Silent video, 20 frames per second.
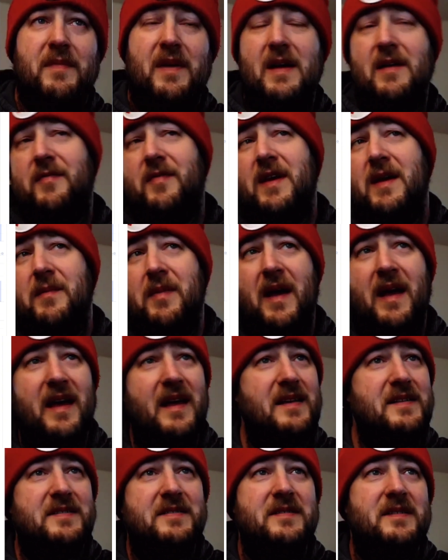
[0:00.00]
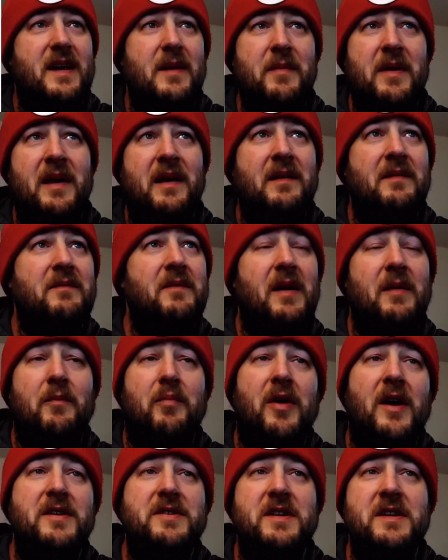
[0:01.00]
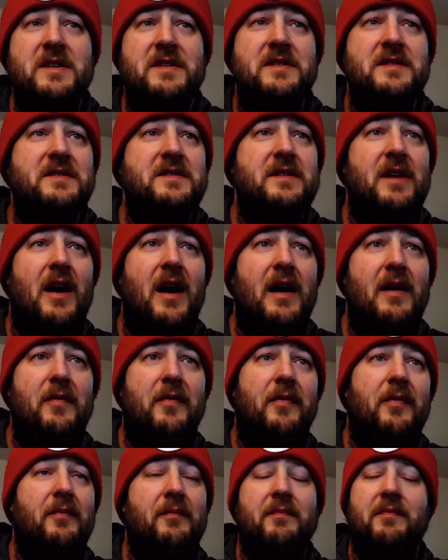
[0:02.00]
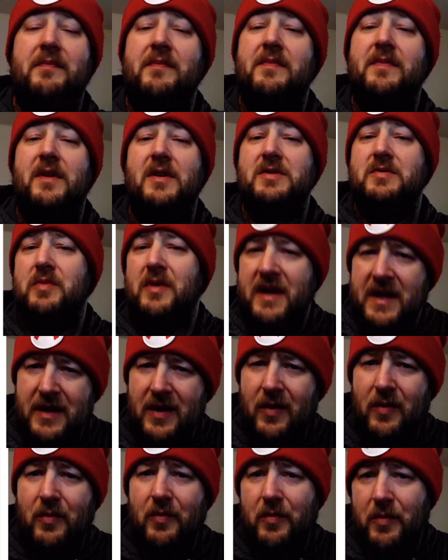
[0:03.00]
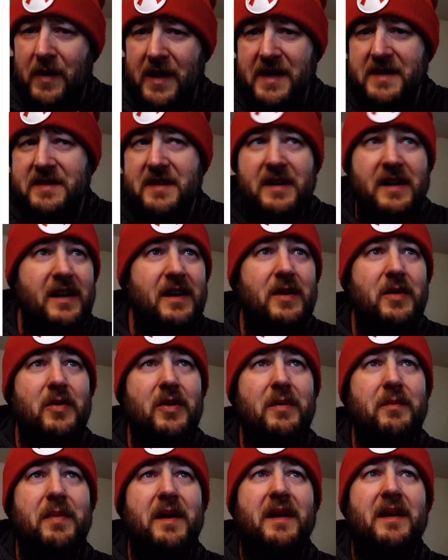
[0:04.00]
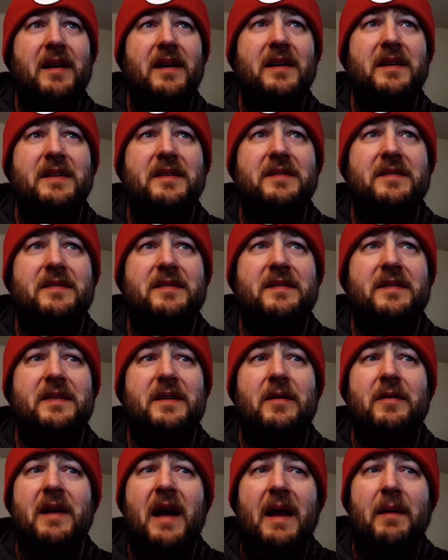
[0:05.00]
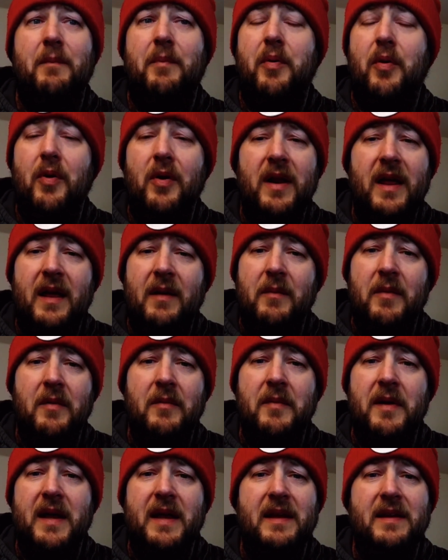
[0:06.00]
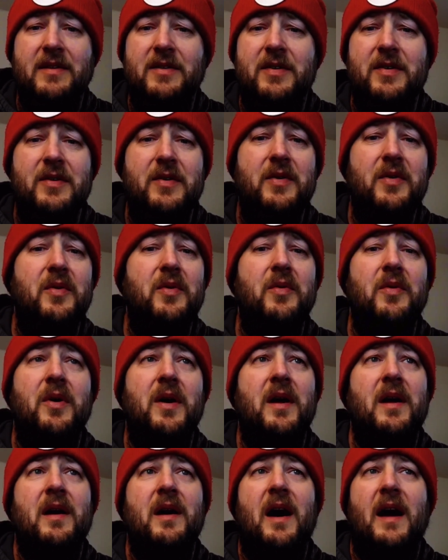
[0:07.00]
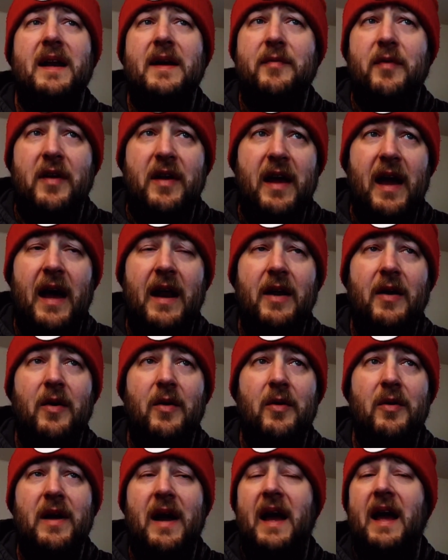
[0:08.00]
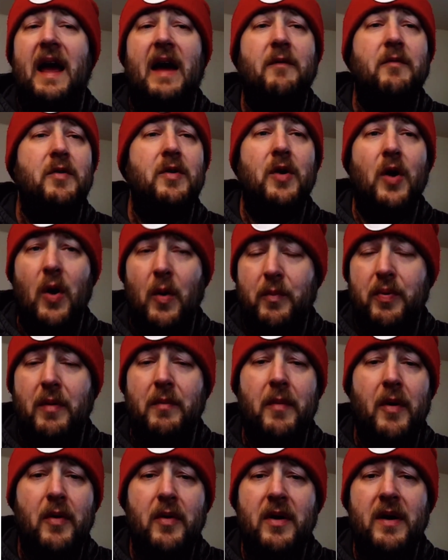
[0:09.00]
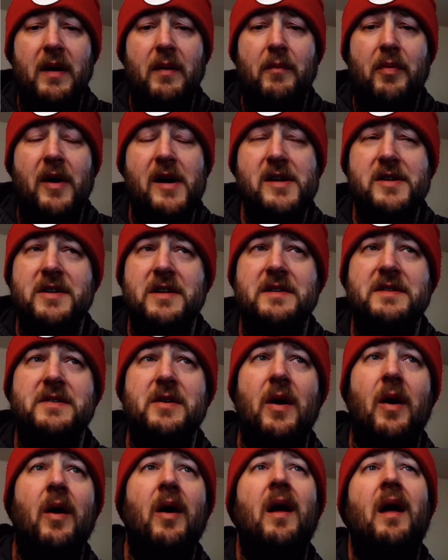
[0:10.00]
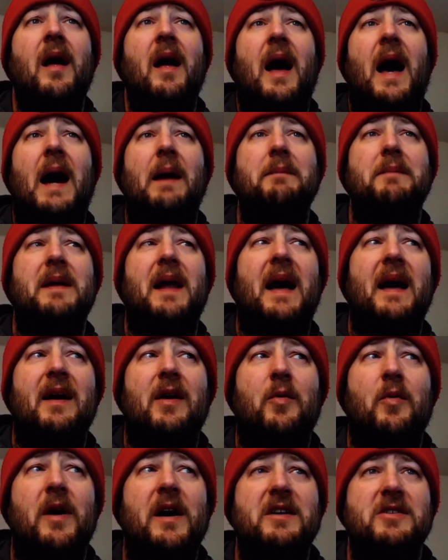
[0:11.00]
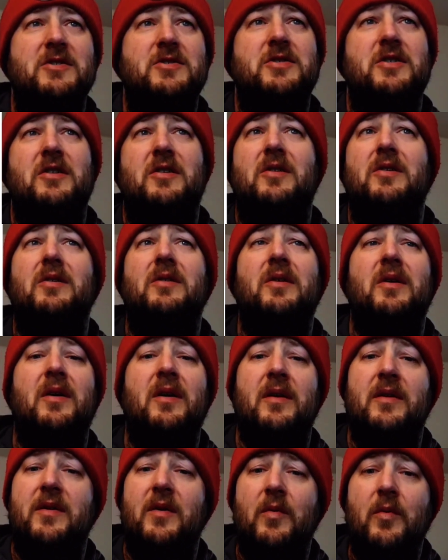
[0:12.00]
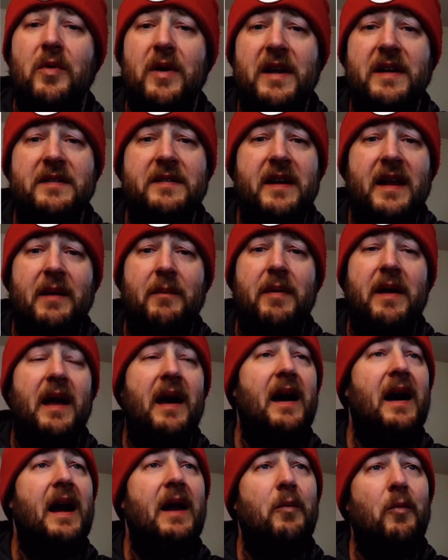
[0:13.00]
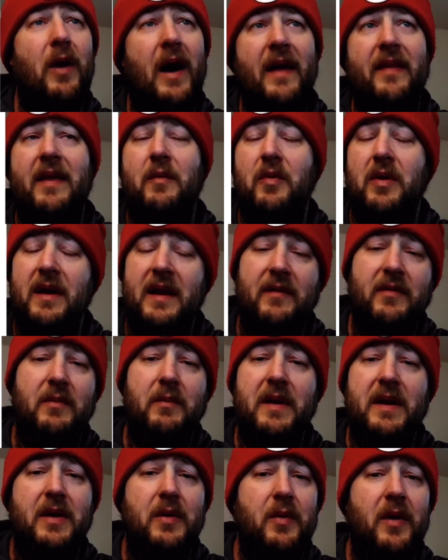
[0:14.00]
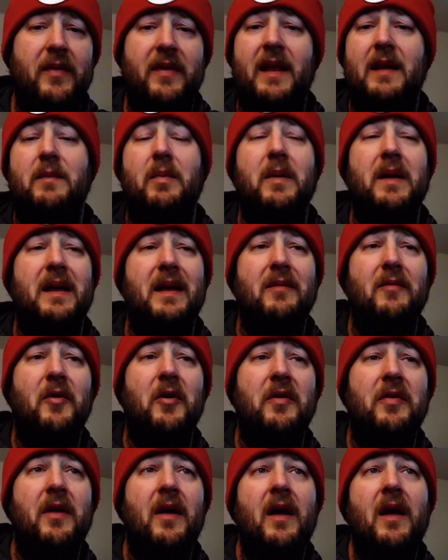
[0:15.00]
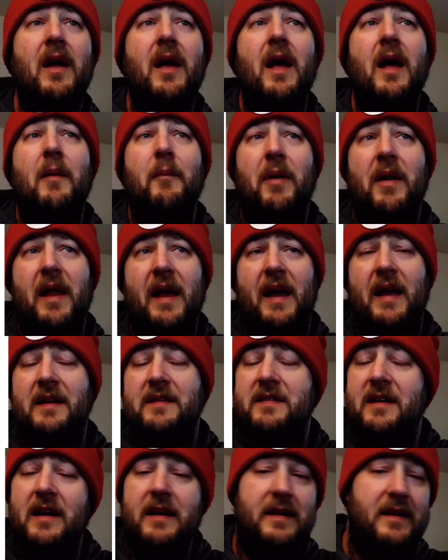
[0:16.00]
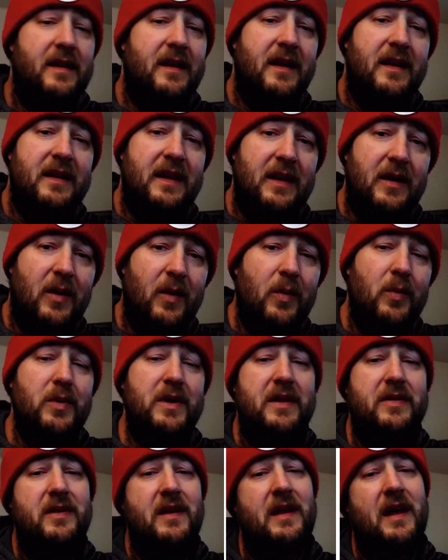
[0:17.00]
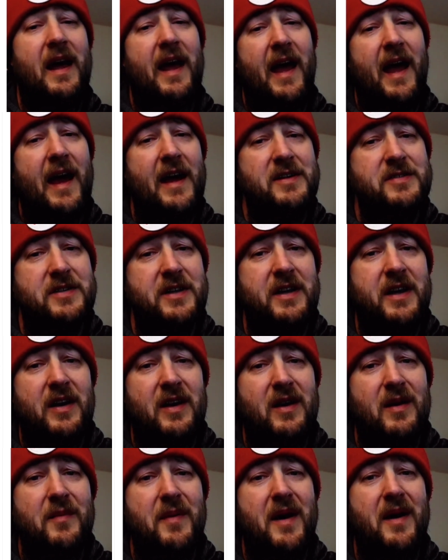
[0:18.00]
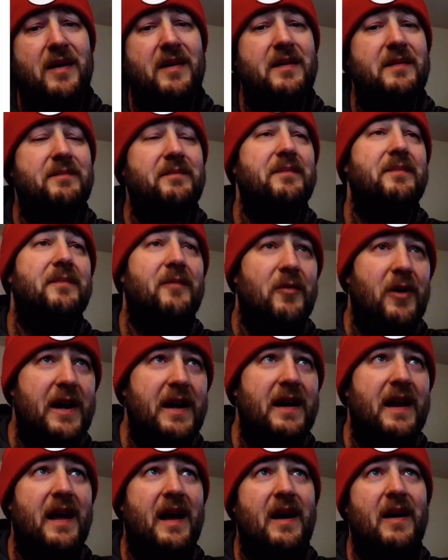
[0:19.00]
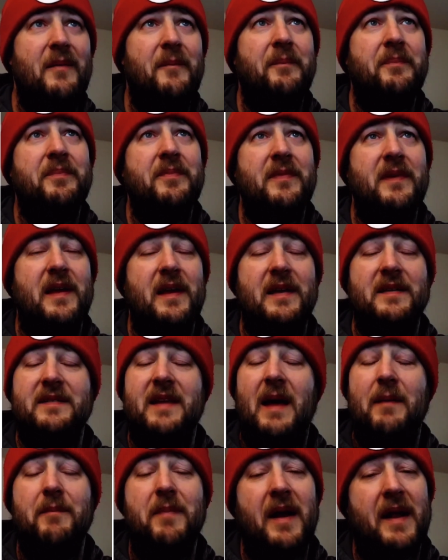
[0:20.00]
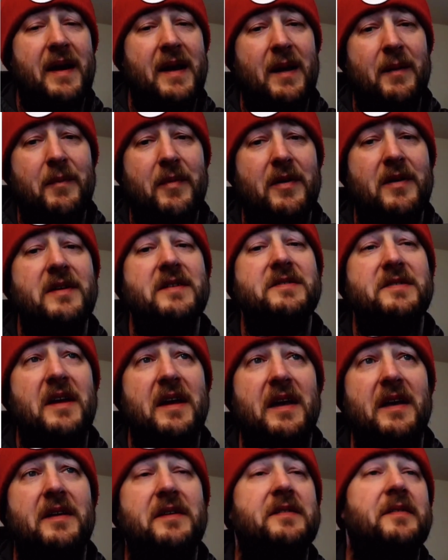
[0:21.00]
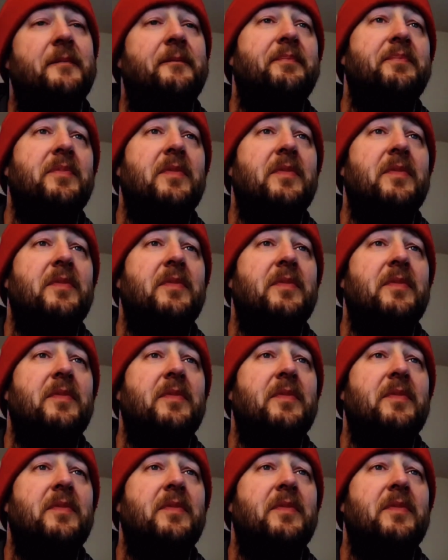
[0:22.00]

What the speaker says: If eBay is skimming impressions off, there's really no reason to do it because they're not putting them into a different category. I have no promoted impressions, so I'm not quite sure the reasoning behind why they would even be doing that to begin with. But like I said, the only thing I actually care about right now is that big number, sales.